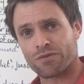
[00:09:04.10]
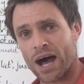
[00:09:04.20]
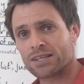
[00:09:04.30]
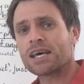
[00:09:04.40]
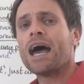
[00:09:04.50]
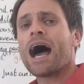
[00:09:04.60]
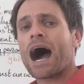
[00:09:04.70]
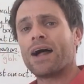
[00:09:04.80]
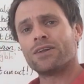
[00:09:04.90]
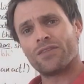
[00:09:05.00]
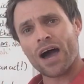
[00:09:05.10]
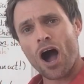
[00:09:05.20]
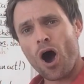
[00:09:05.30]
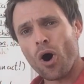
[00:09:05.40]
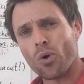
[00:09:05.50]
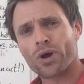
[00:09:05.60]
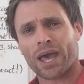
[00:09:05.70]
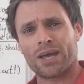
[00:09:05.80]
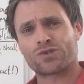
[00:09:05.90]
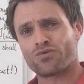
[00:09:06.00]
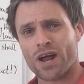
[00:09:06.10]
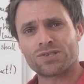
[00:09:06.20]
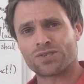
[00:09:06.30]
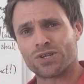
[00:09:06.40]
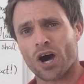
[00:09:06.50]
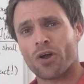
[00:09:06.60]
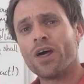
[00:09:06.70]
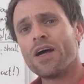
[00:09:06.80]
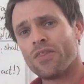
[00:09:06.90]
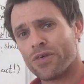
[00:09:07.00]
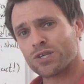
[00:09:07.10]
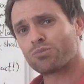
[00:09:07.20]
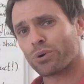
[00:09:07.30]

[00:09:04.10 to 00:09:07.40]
of that. And that whole case rested on this